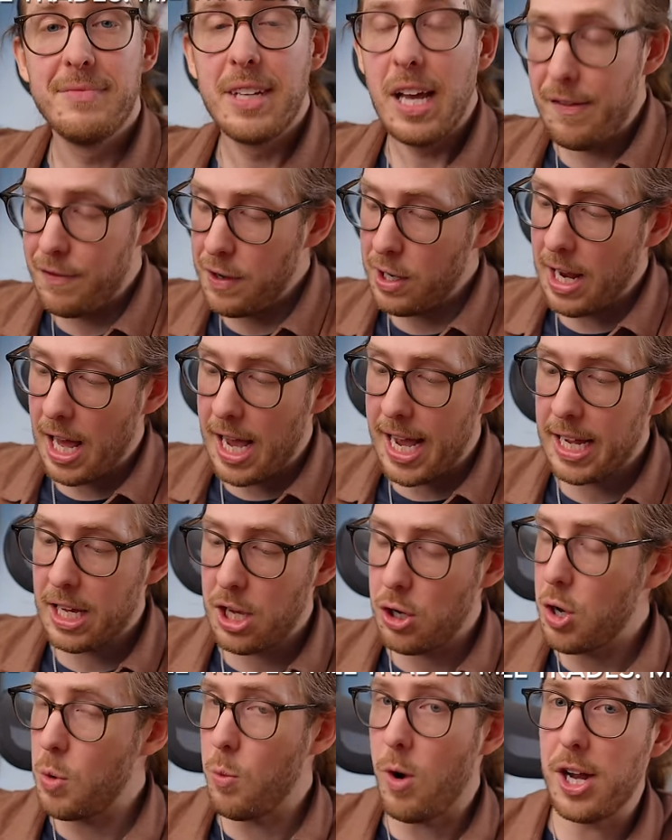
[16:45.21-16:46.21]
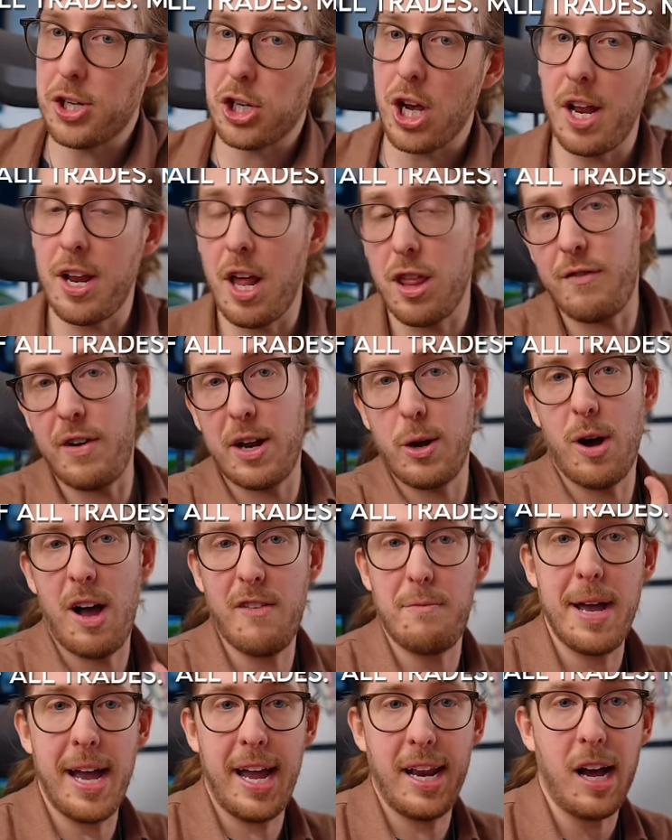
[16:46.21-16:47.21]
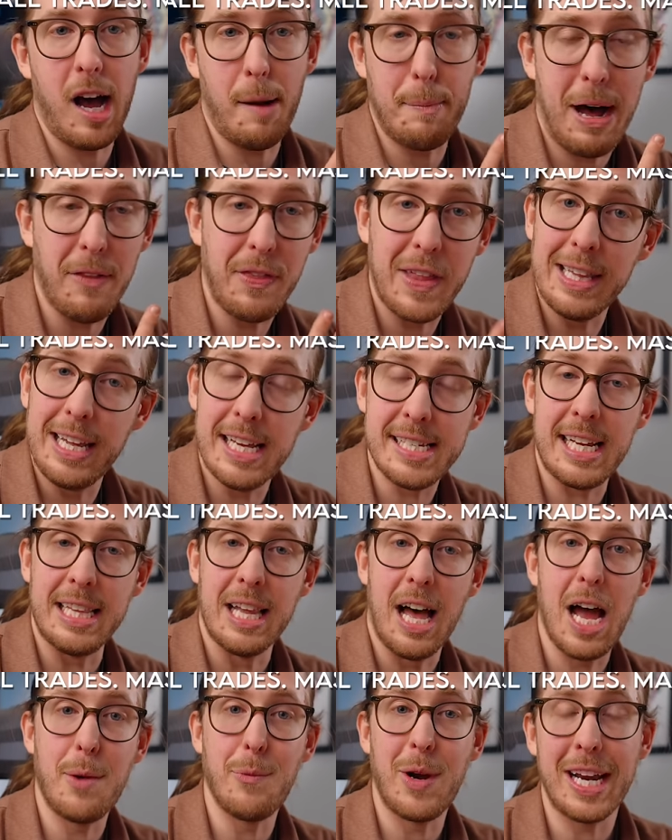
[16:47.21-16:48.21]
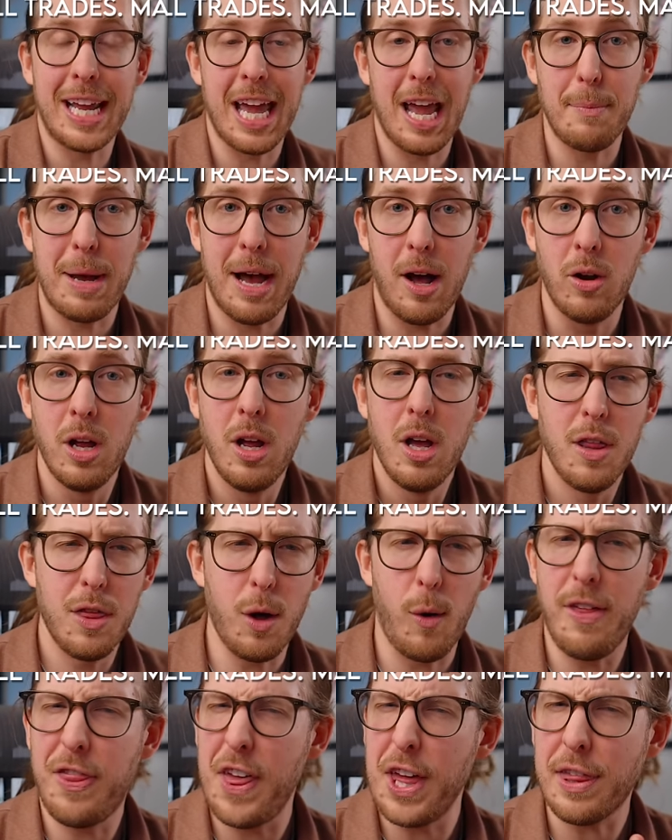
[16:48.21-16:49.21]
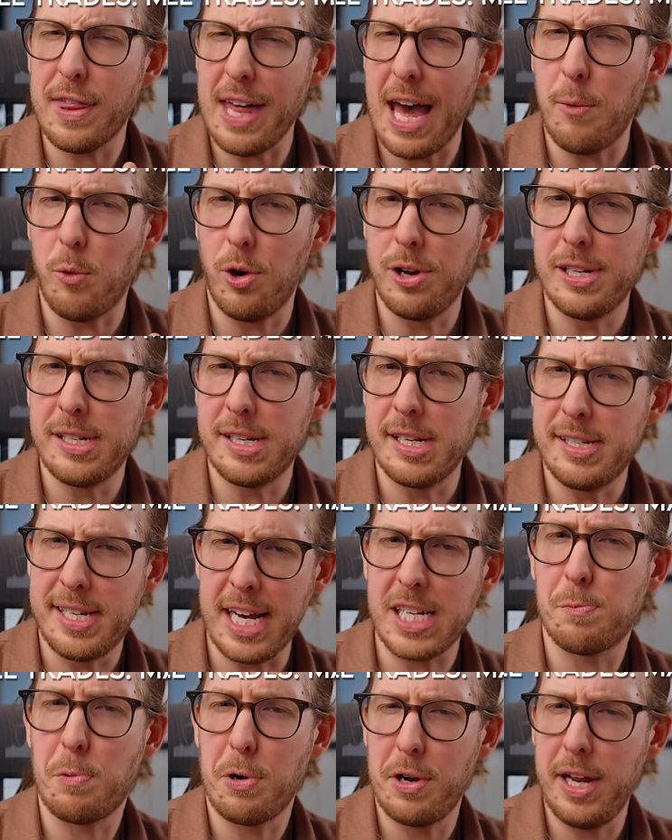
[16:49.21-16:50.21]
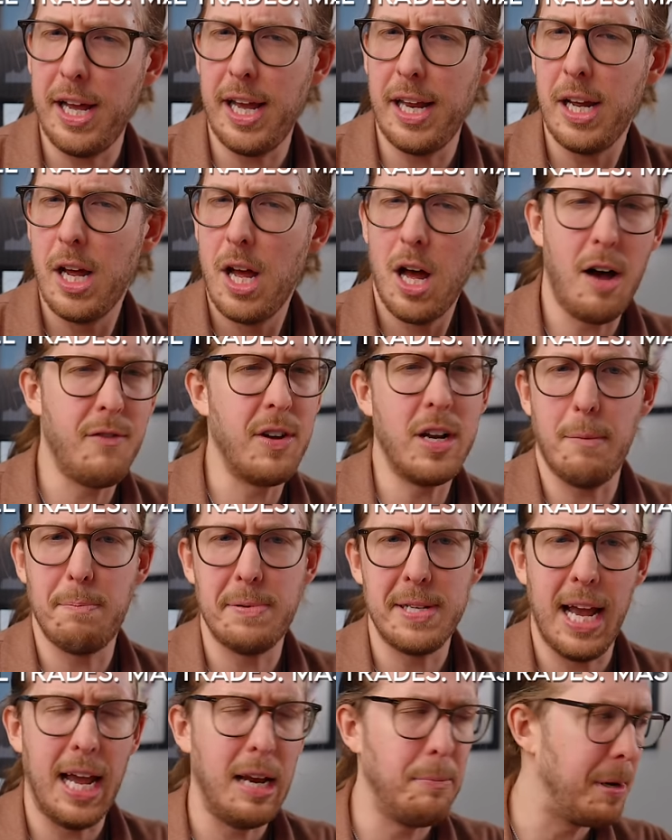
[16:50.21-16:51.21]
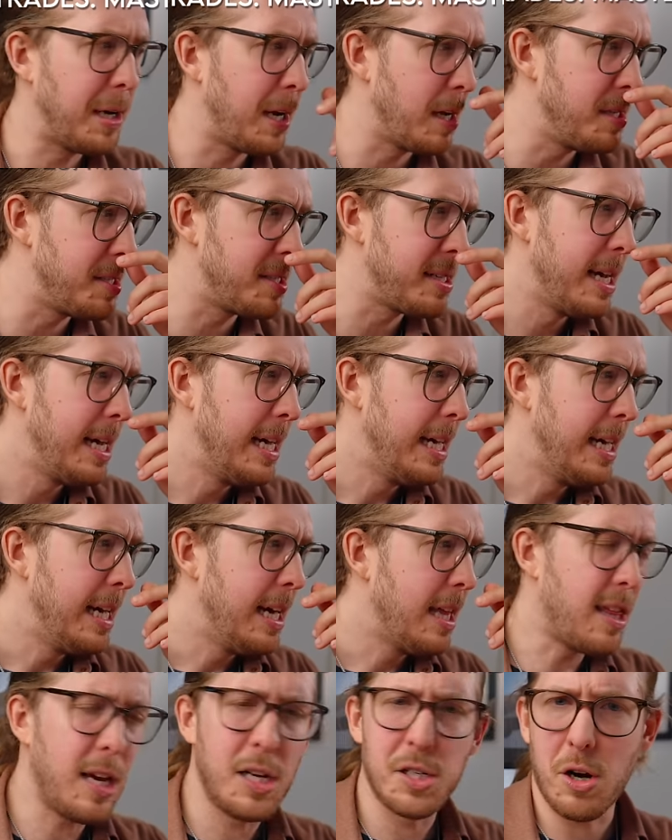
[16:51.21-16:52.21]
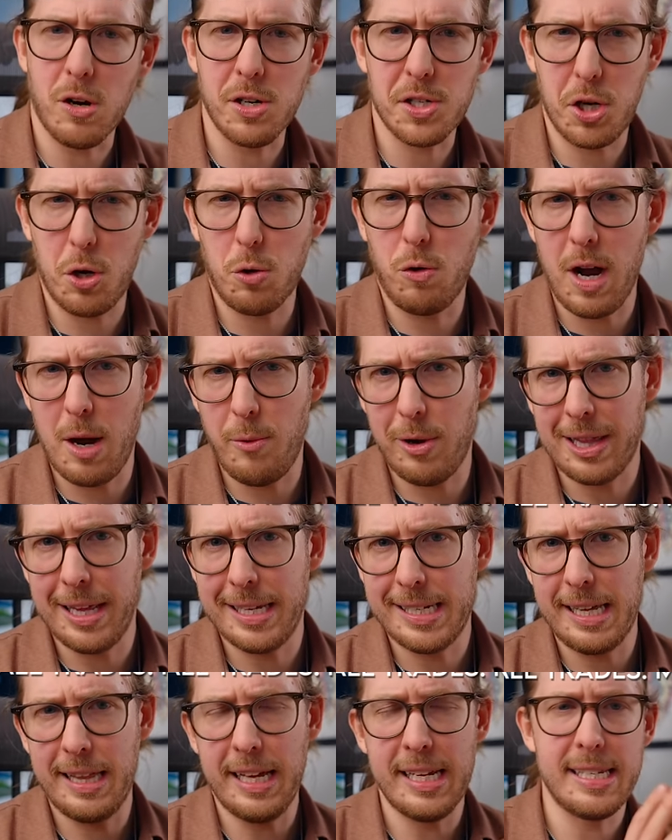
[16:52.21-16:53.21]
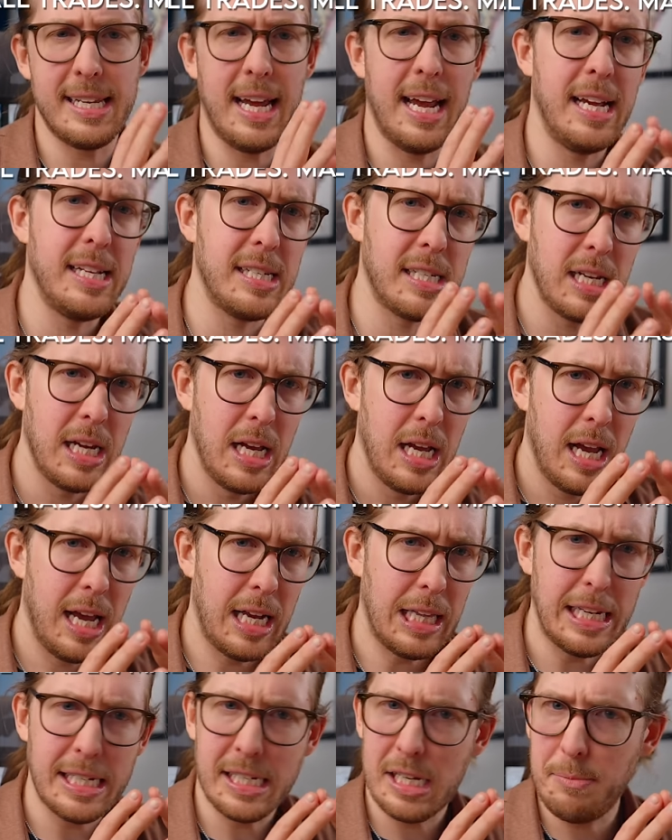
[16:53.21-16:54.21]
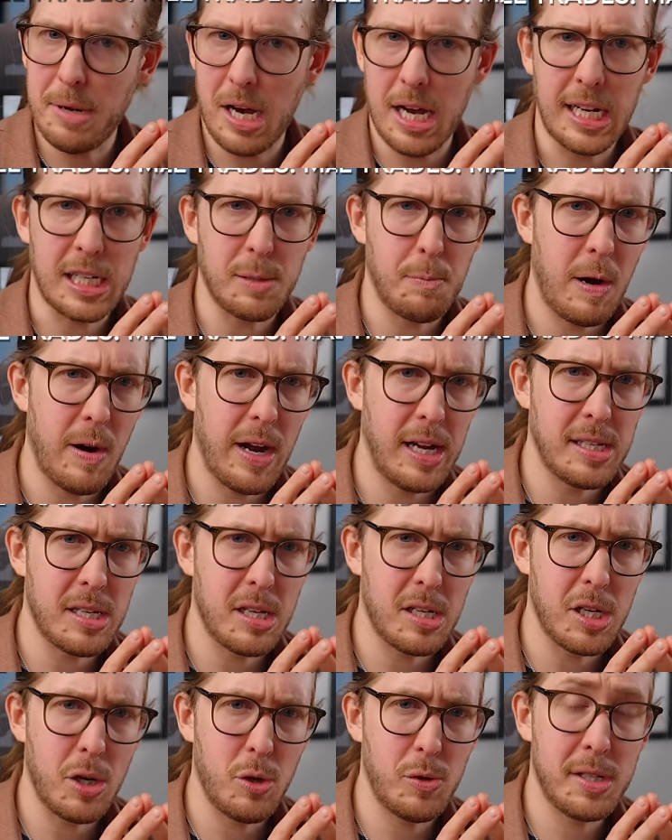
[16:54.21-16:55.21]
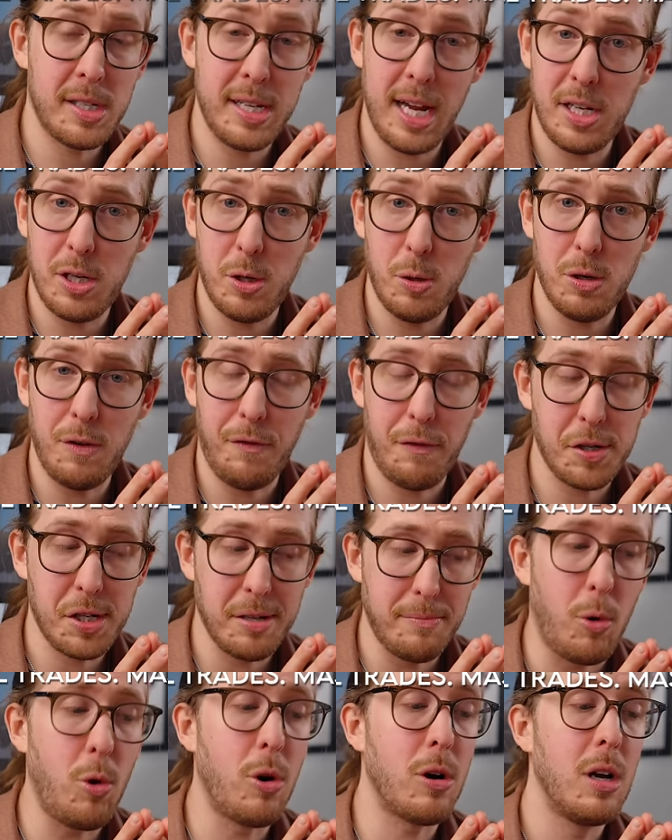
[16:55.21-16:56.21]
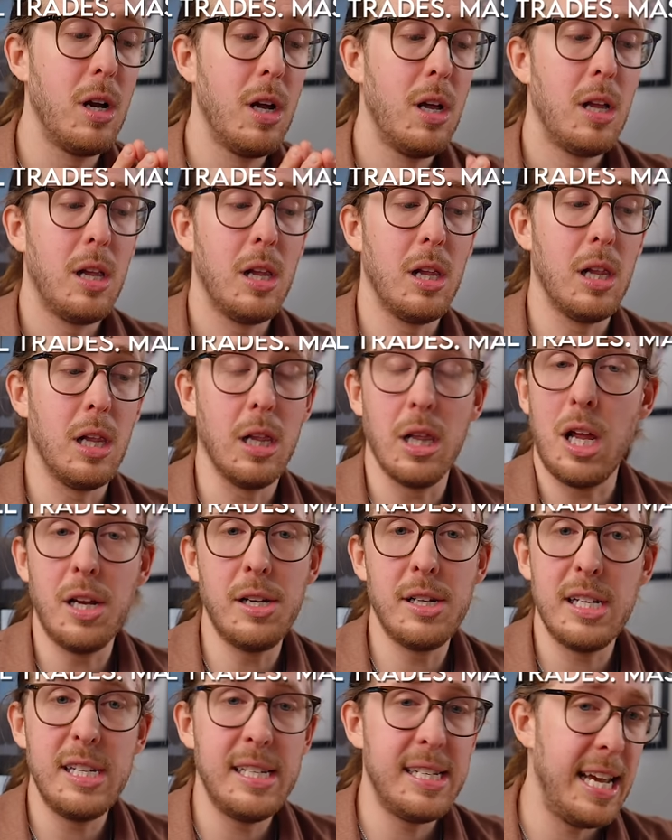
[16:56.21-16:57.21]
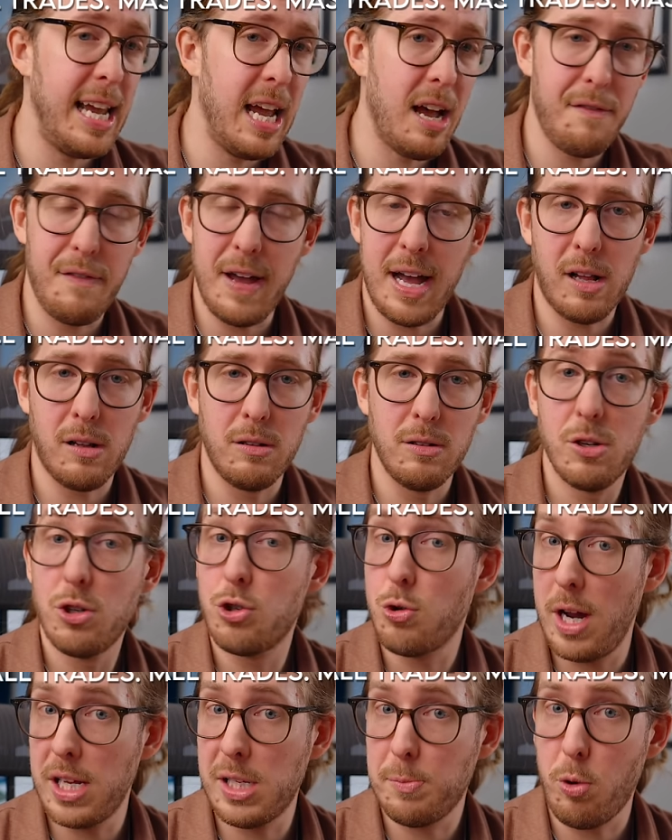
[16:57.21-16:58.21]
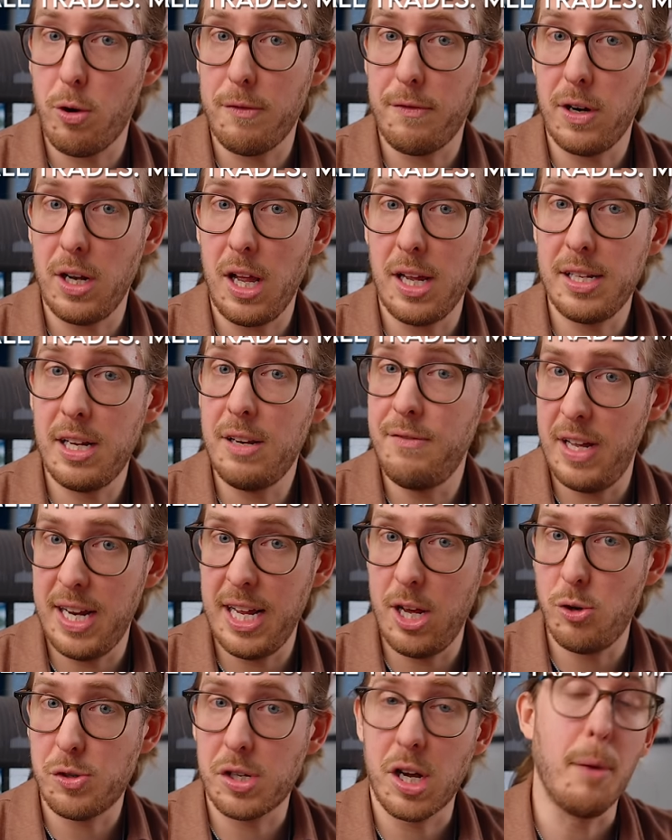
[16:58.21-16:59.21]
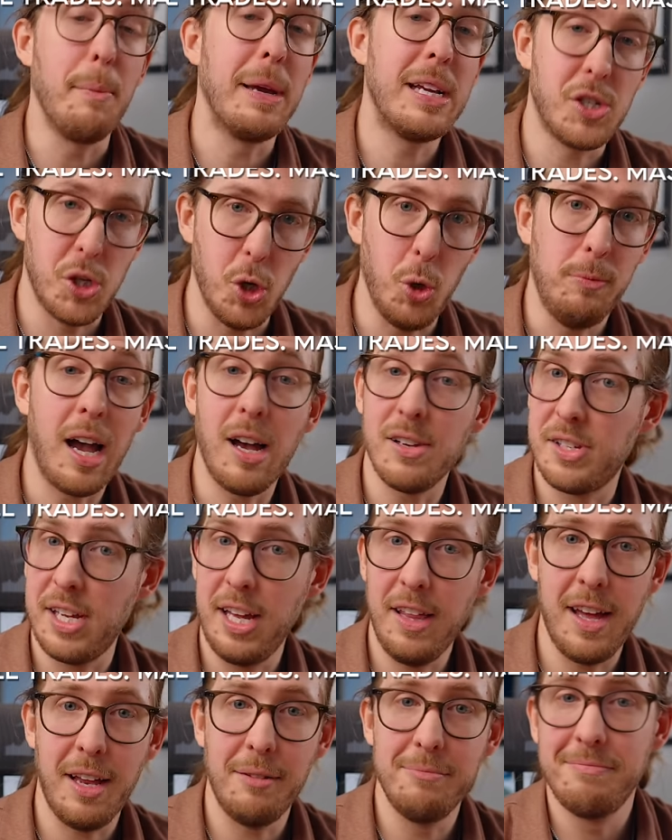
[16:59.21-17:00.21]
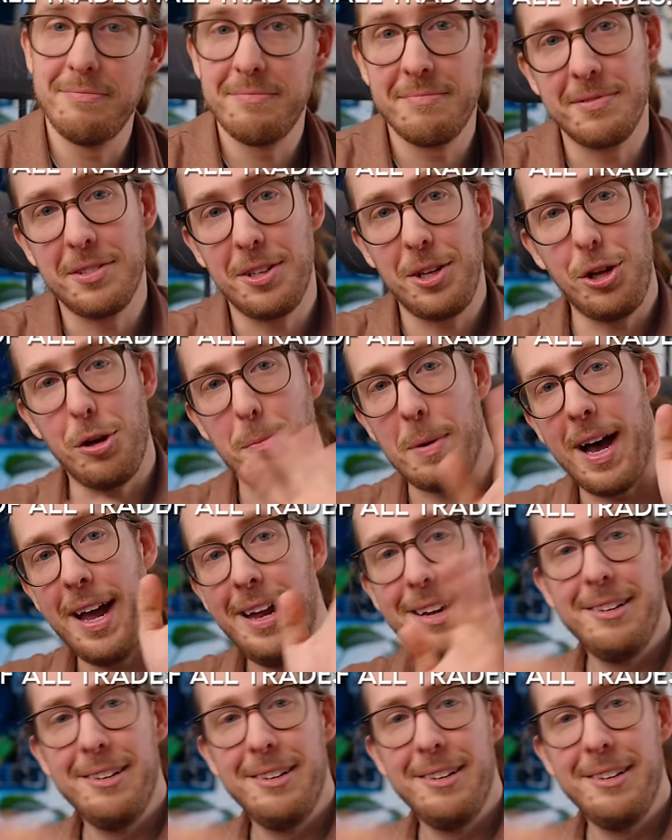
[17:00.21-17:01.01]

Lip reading: If you'd like, you can watch another video I've made about the Lizzie line when it came out, though I think that one is in desperate need of an update because things aren't so great with Lizzie these days, at least in my experience, so stay tuned for some more London TFL Transport for London videos coming soon. I'll see you then. Goodbye.